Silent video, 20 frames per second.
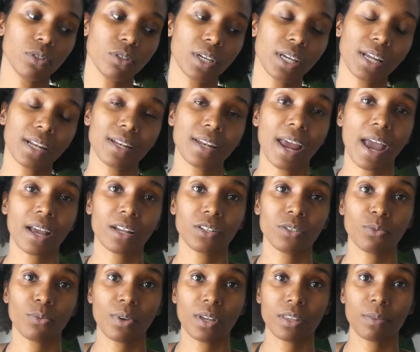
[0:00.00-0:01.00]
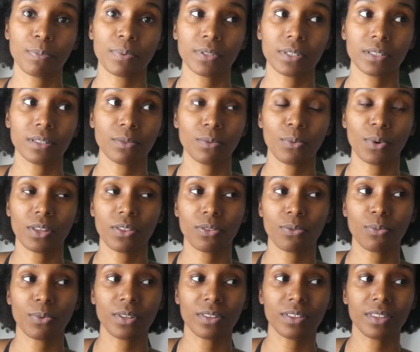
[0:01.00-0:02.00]
connect with
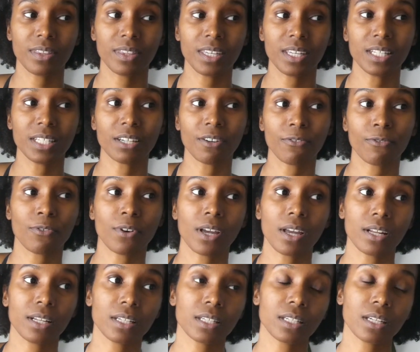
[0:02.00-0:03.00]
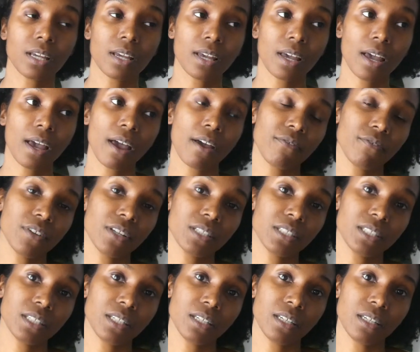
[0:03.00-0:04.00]
the different
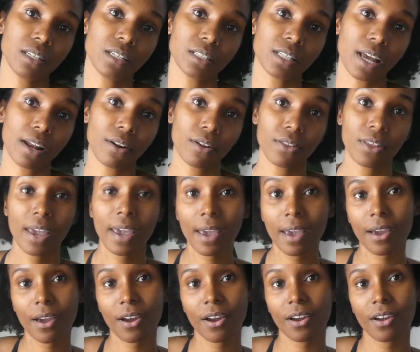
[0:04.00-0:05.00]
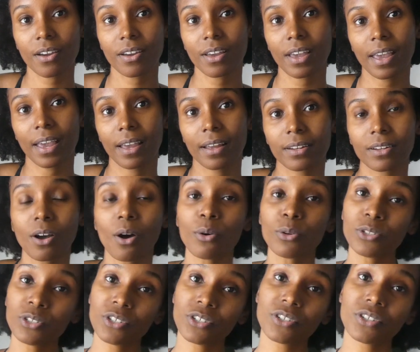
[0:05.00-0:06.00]
ethnicities that are there and
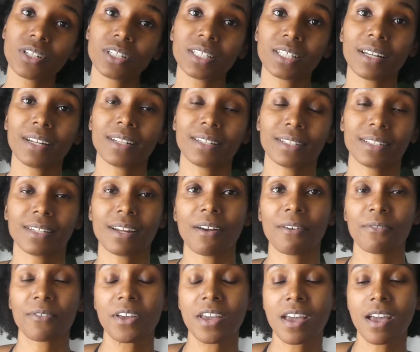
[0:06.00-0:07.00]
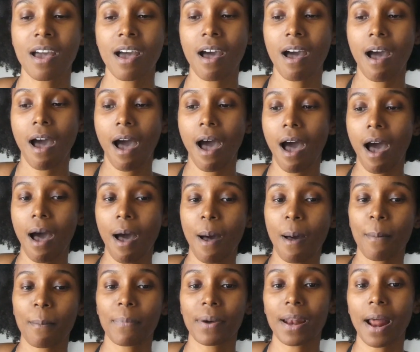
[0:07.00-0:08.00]
cultures and stuff.
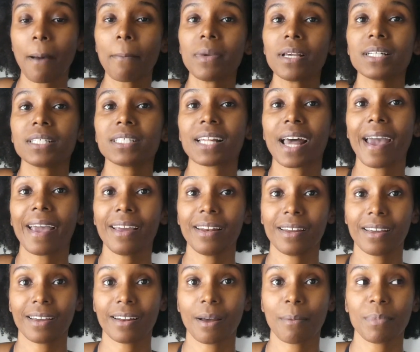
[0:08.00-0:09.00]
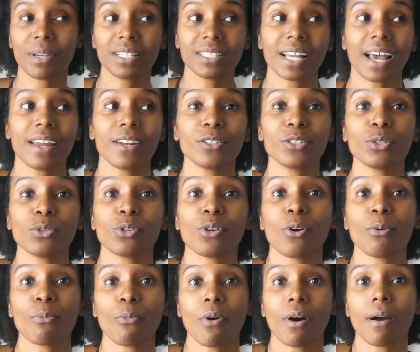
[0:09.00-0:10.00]
But I'm excited. I'm excited to
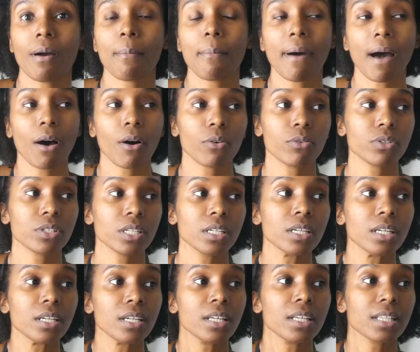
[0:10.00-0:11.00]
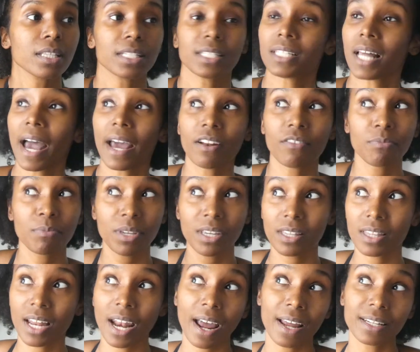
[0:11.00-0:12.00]
learn more about the side of me
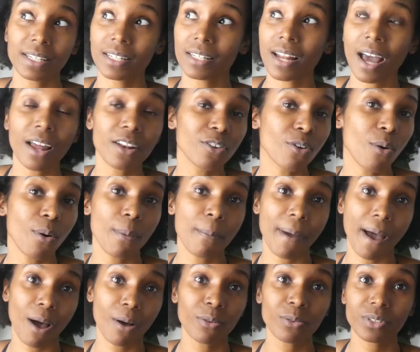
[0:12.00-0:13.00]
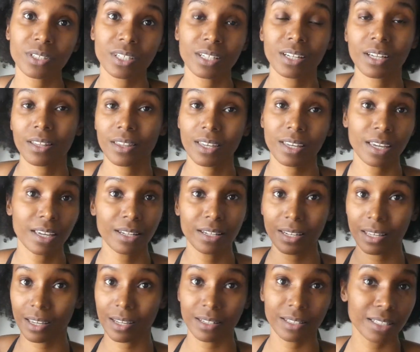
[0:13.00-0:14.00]
that I did not know about, the
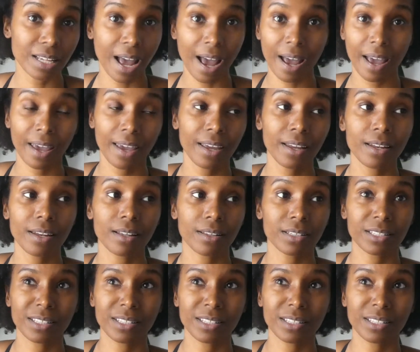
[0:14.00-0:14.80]
Indian side and